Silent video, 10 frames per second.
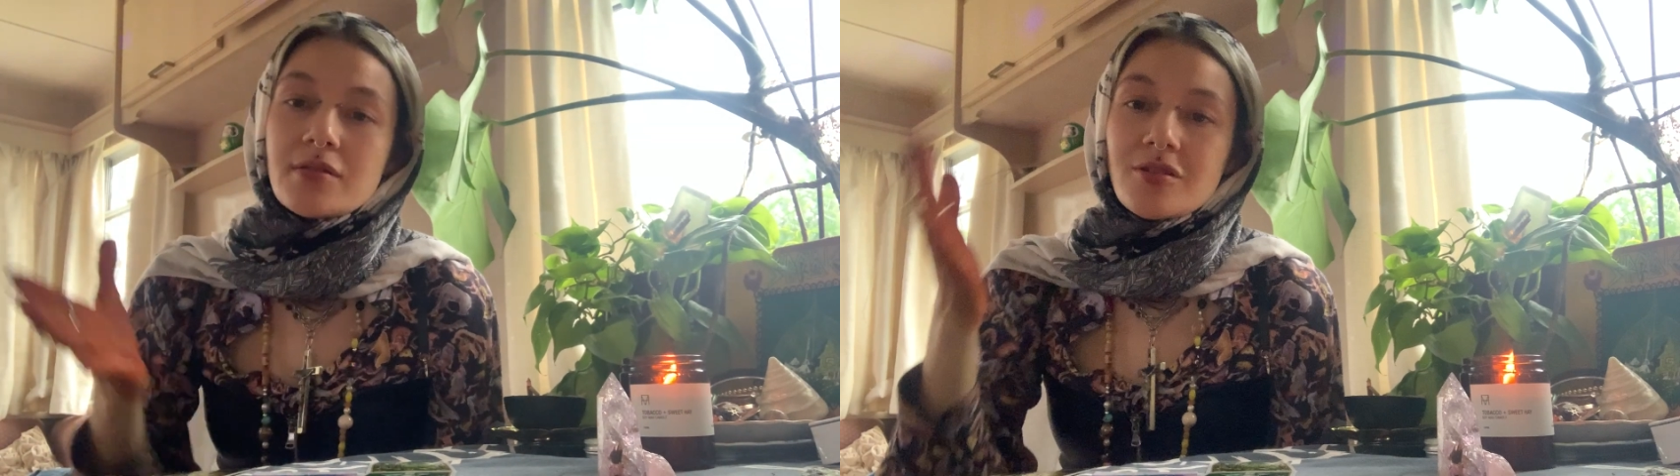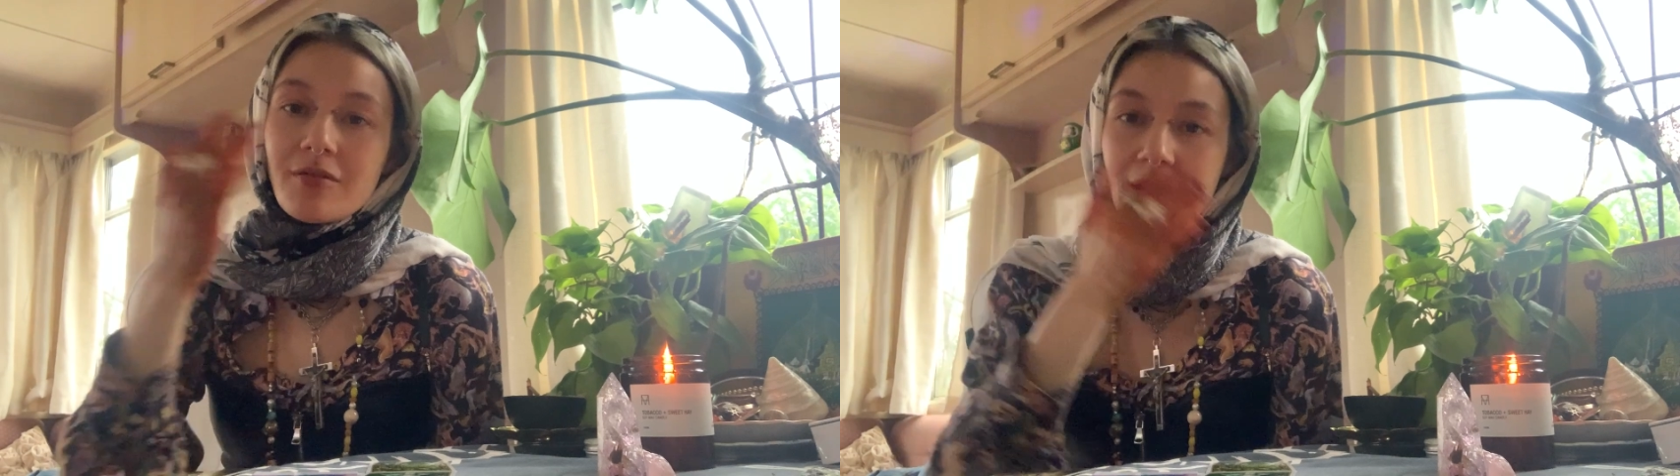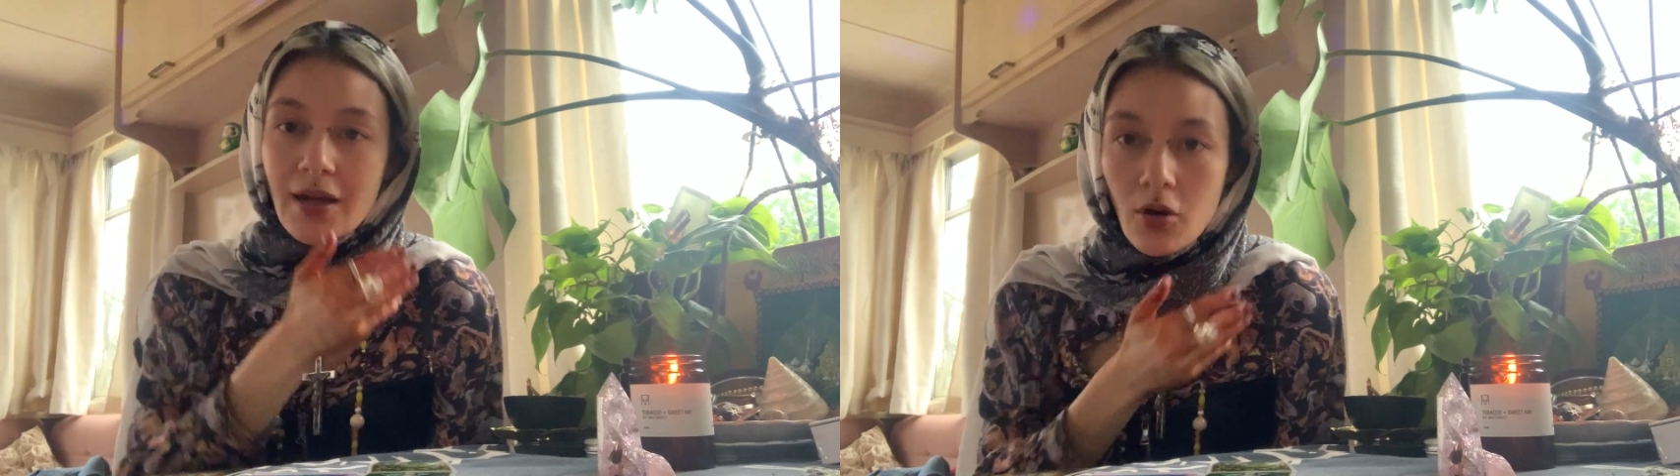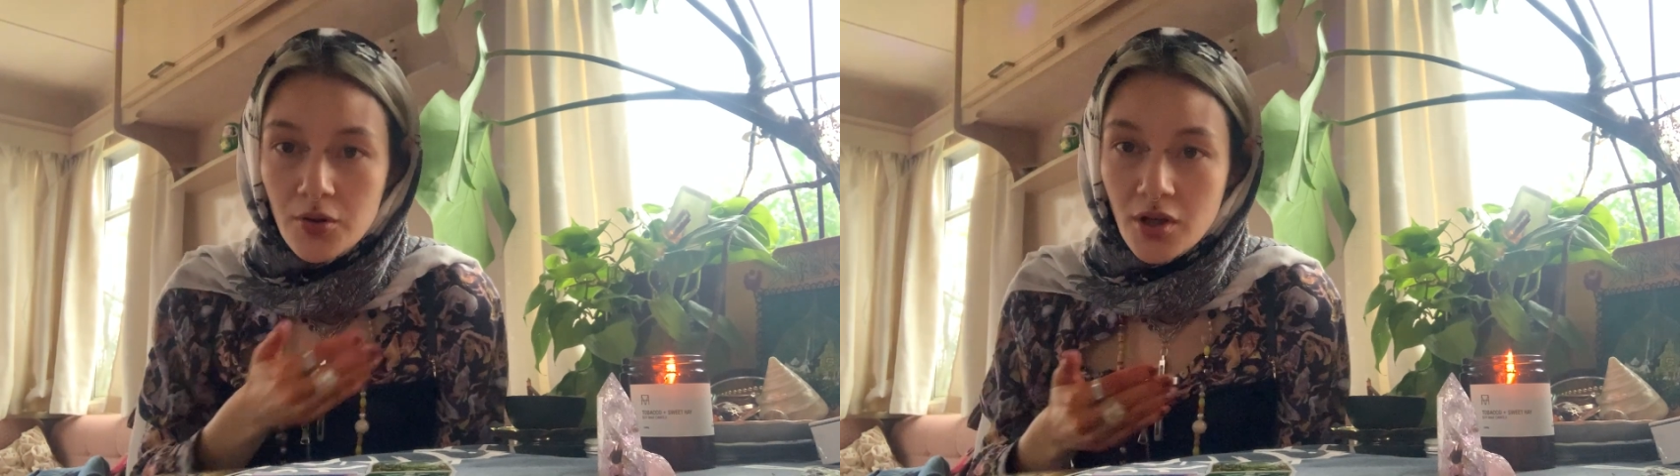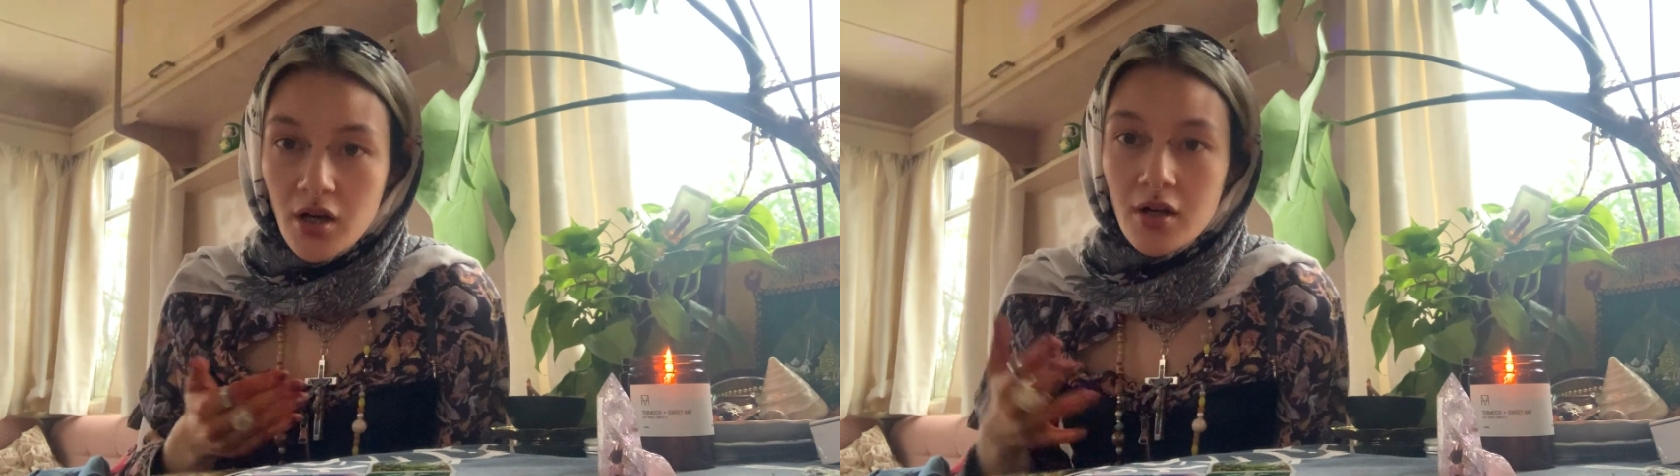So
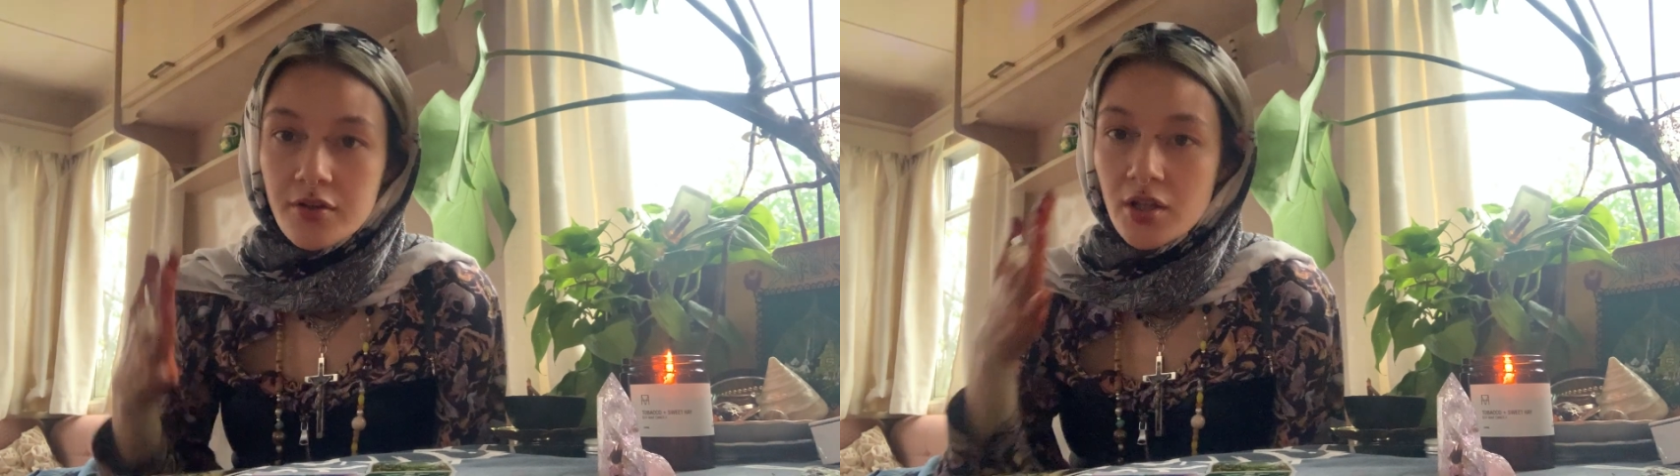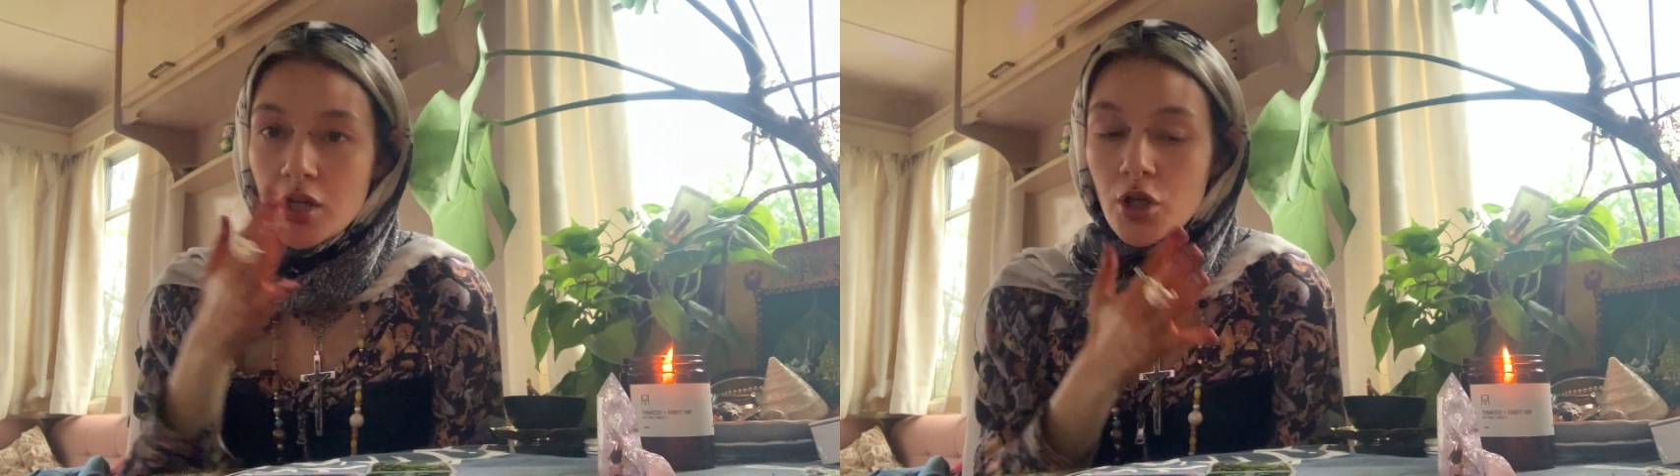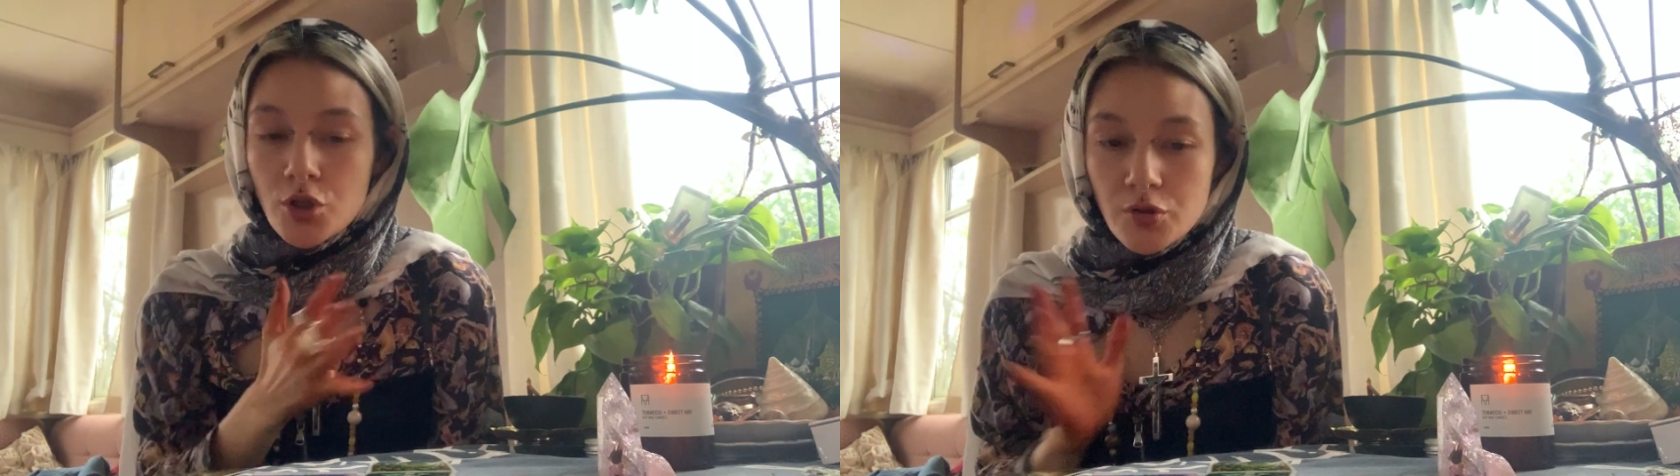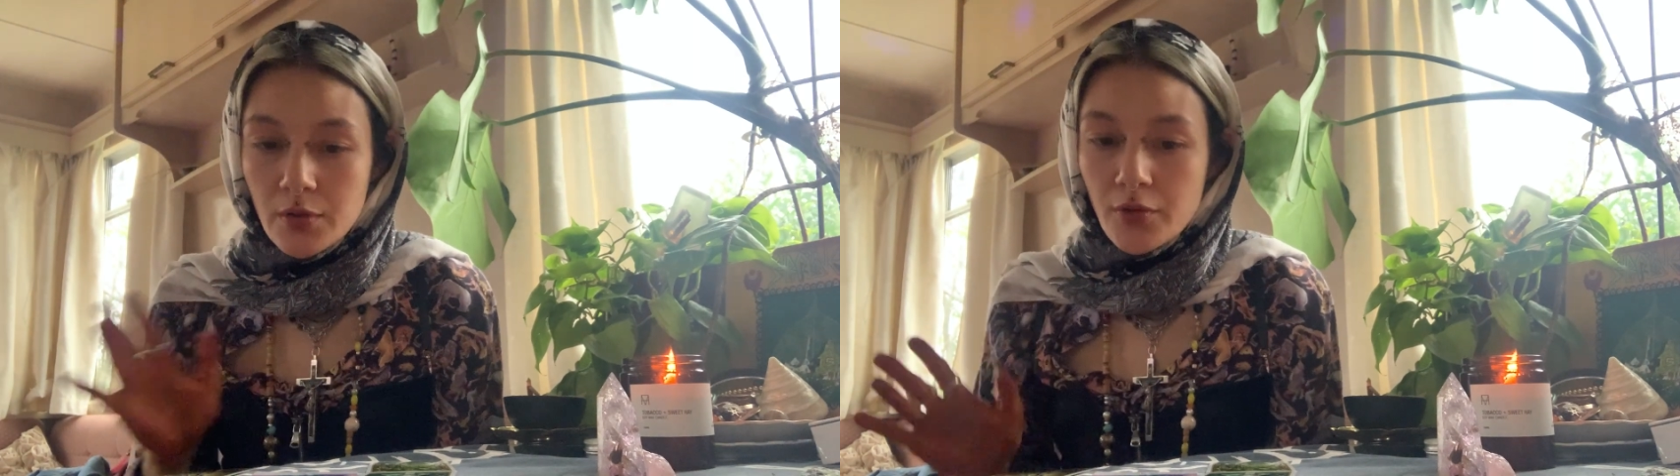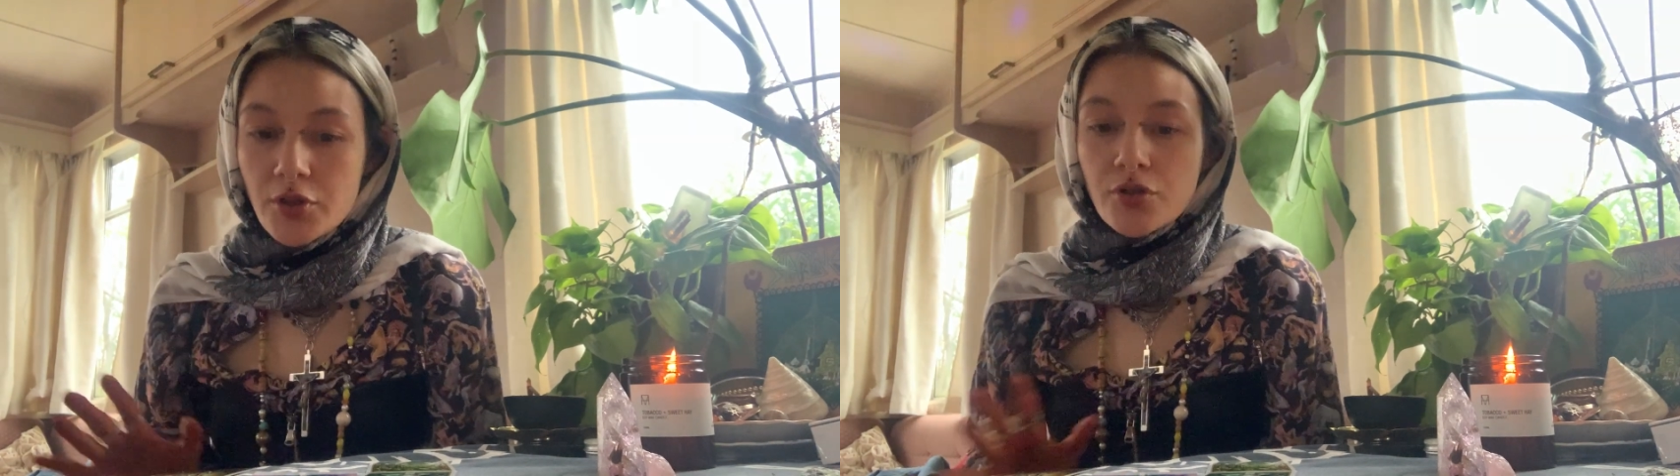on earth, doing
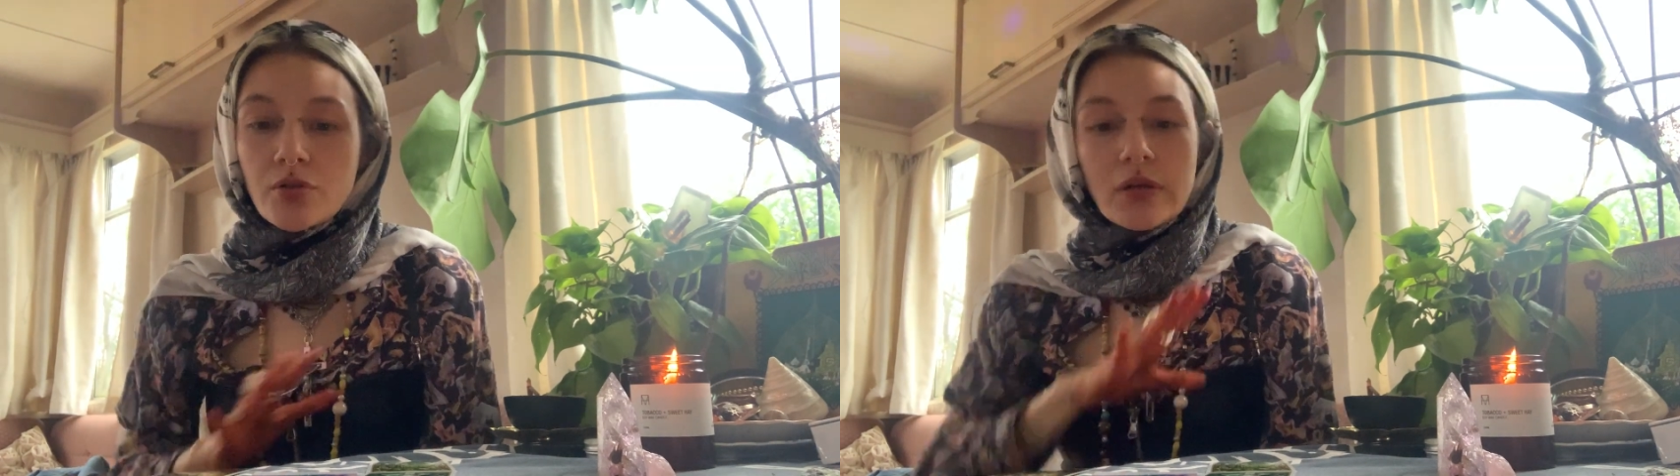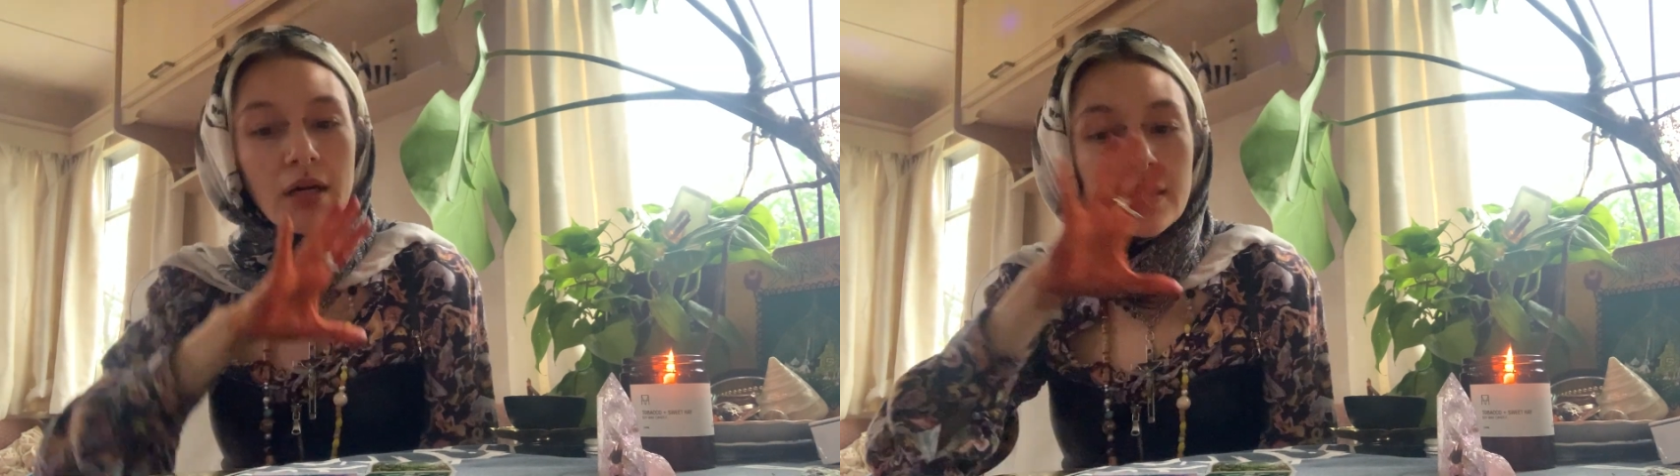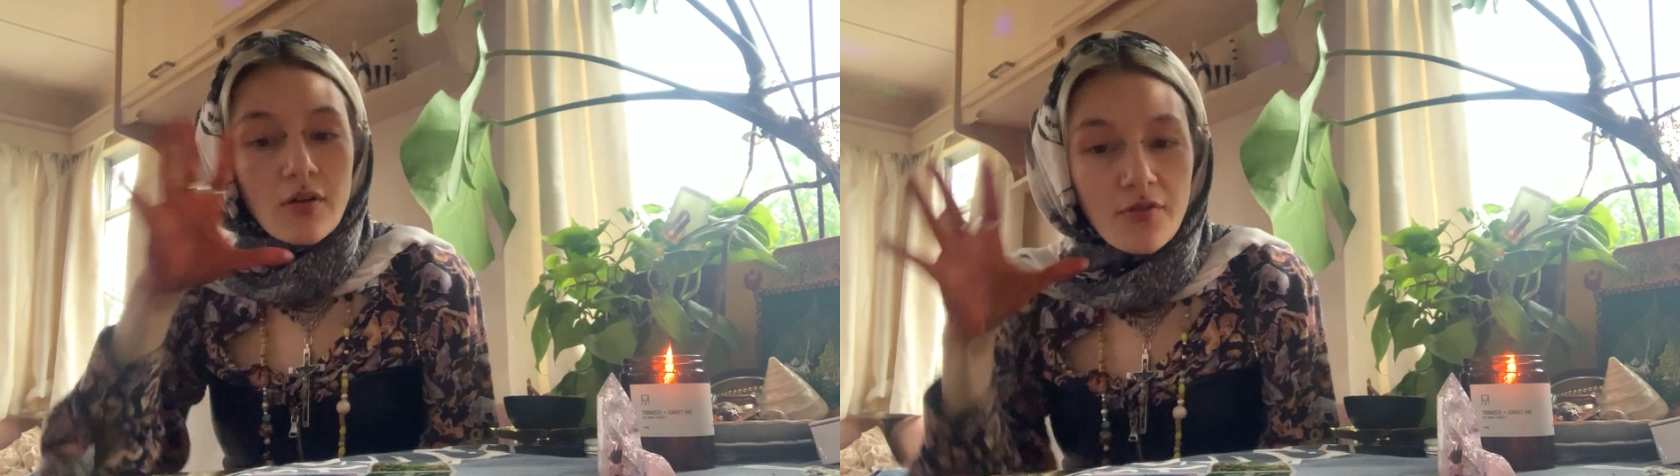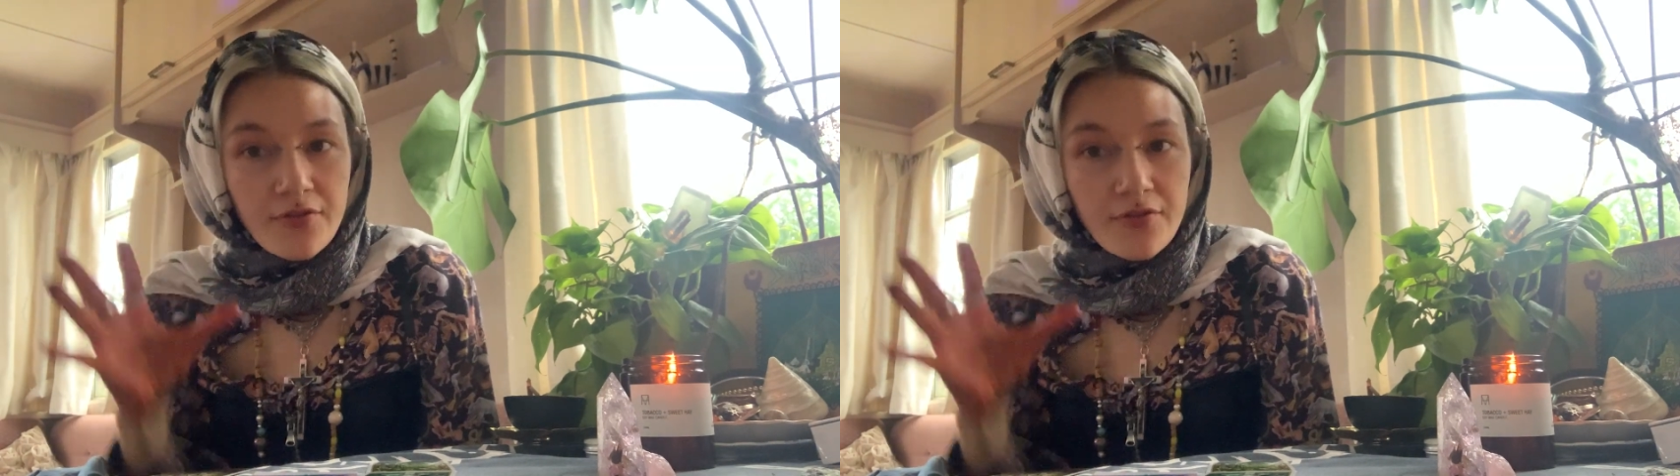what you do, like